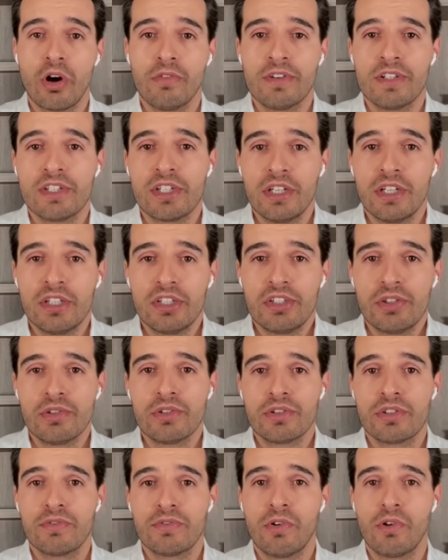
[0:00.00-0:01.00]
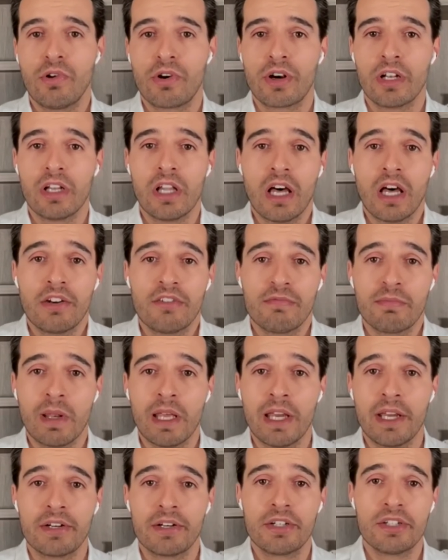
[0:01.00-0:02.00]
solvency issues for a
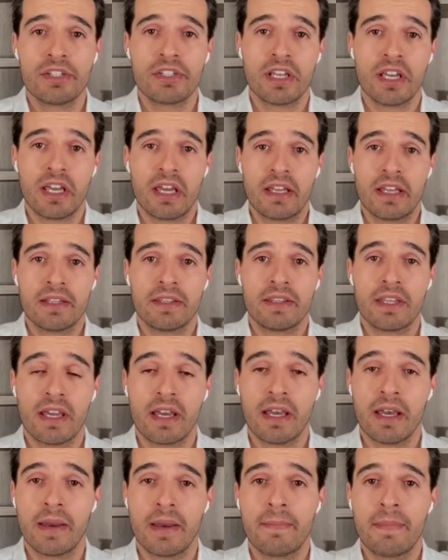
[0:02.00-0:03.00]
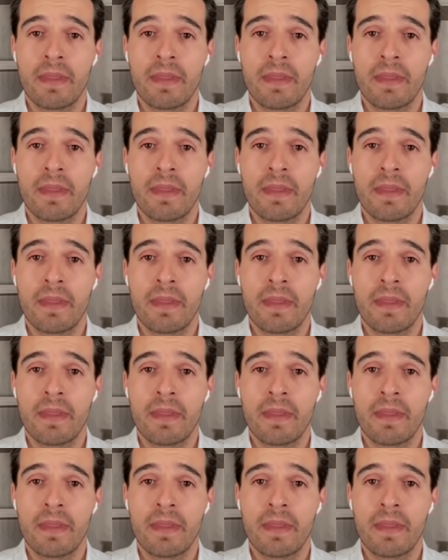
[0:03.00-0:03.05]
lot of players. And,